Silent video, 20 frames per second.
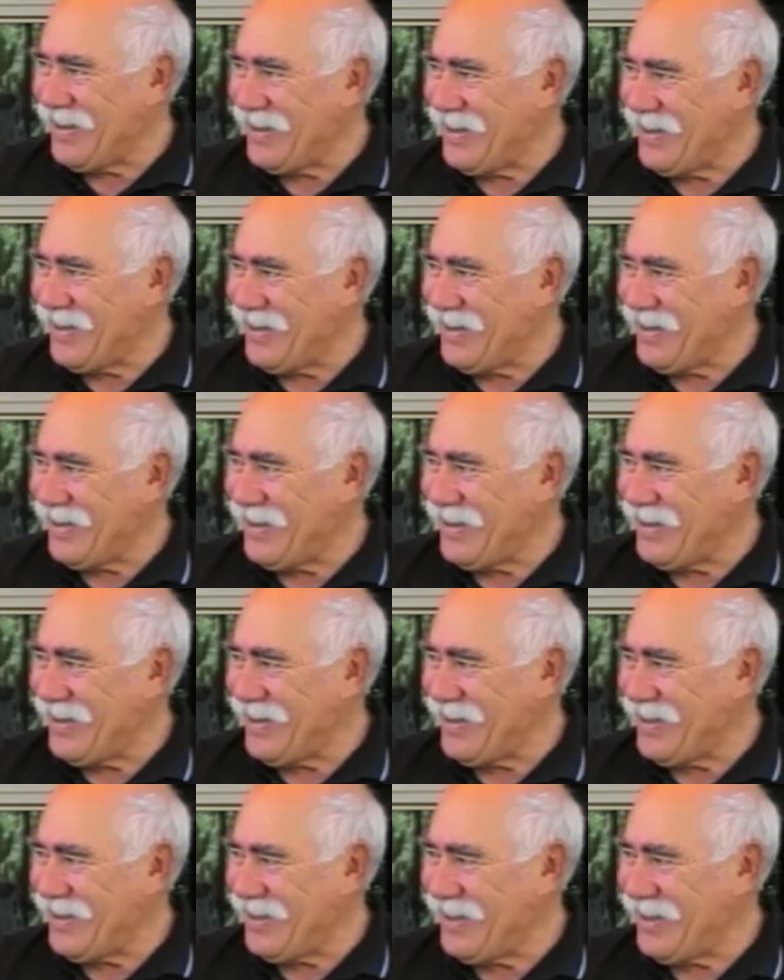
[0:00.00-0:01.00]

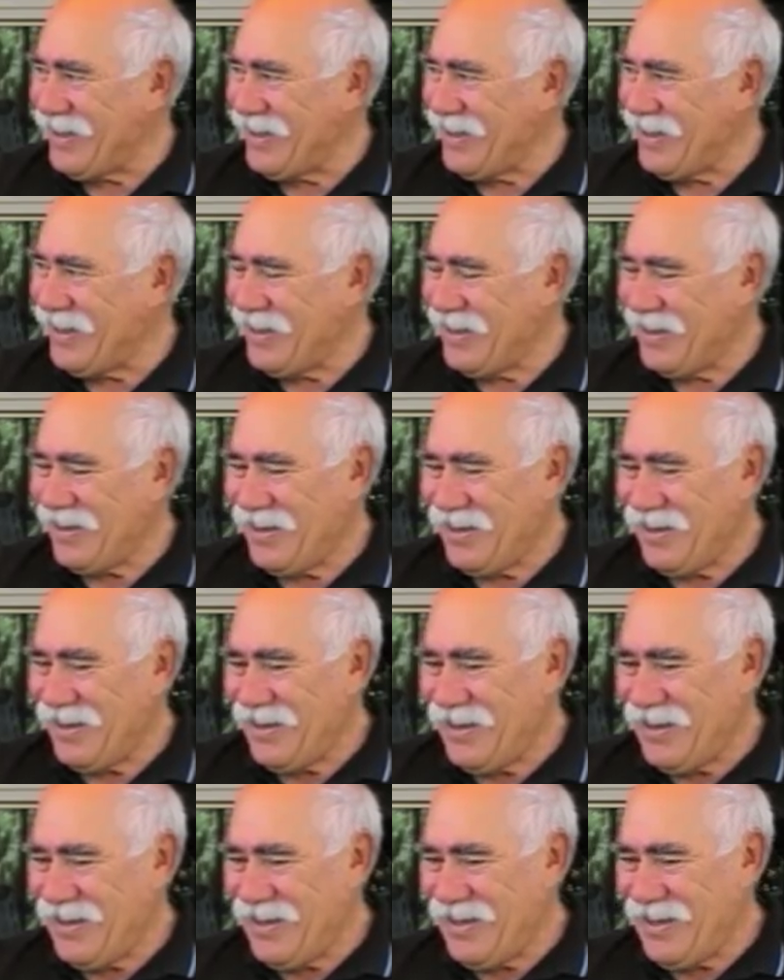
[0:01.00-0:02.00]

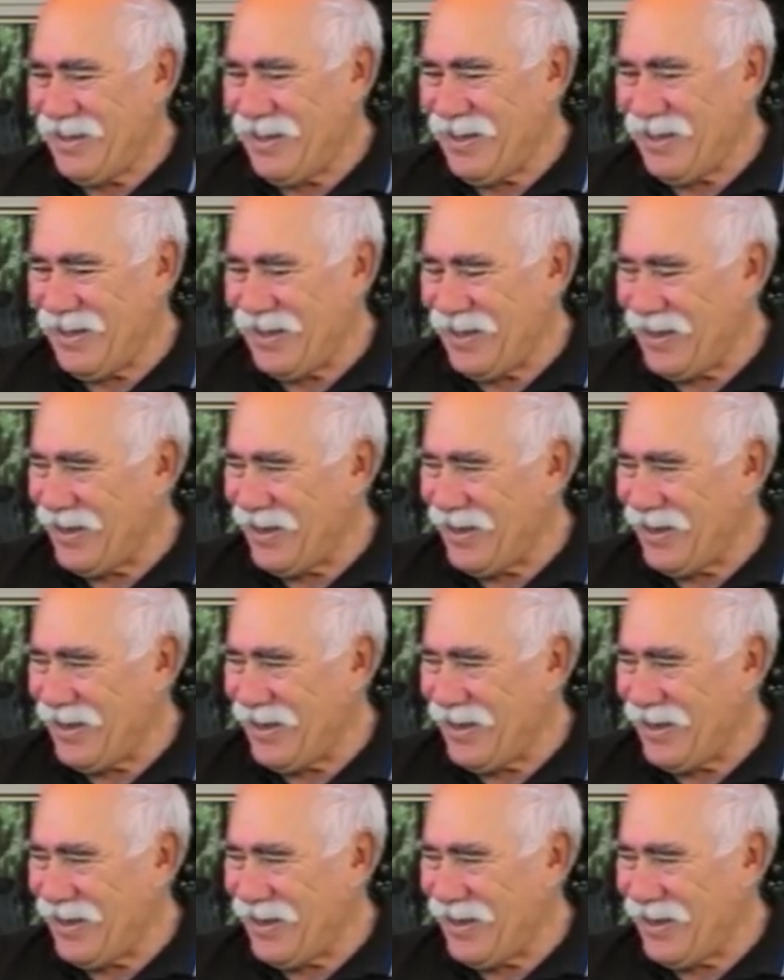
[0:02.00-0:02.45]
(silent)